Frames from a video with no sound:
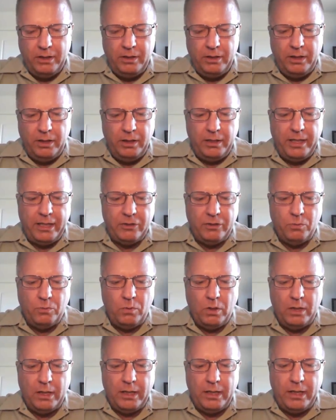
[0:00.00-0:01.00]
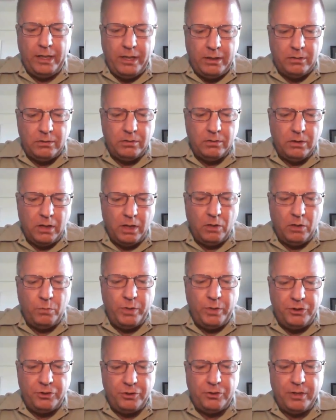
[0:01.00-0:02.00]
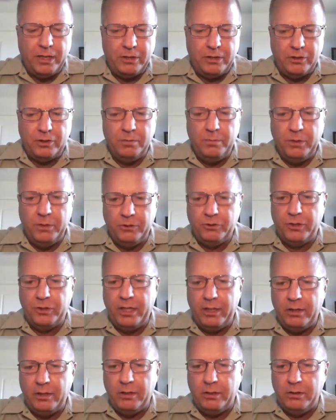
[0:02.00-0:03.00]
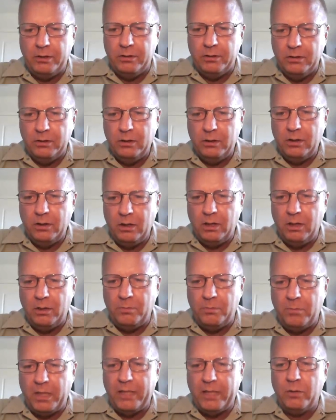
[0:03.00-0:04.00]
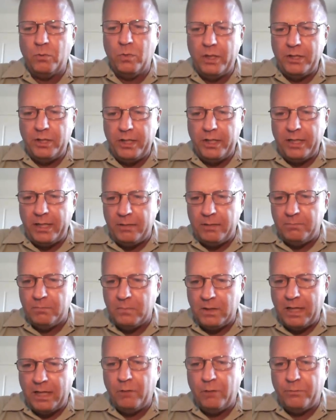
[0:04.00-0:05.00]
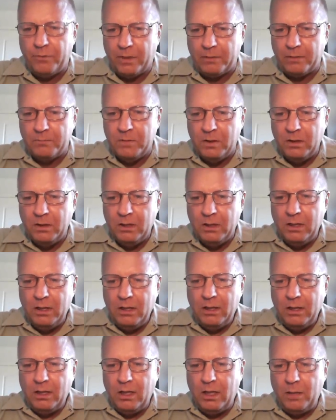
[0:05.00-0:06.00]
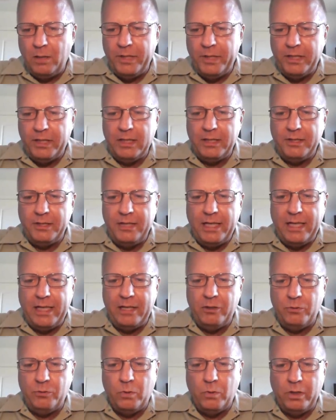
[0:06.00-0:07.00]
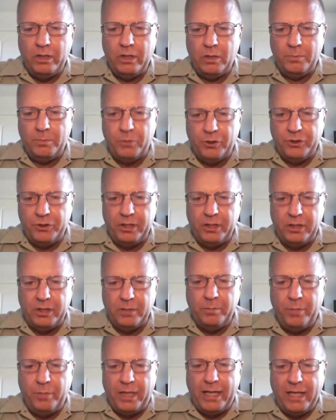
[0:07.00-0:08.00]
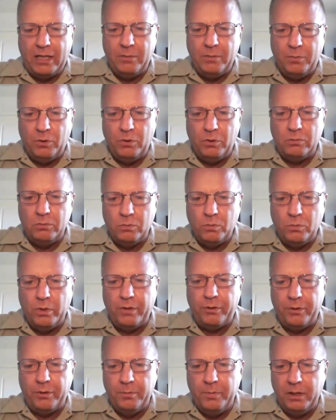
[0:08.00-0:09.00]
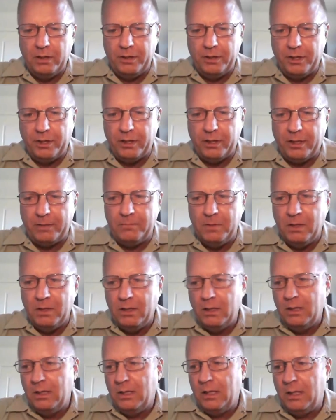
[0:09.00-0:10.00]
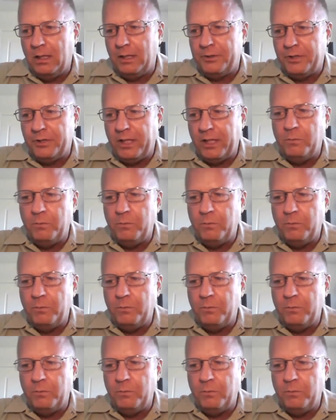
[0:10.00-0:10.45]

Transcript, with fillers: And, and that's why uh, we stress the mil standard uh, Mike 110 Alpha. Uh, because that is 100% compatible with the military. And it uh, works.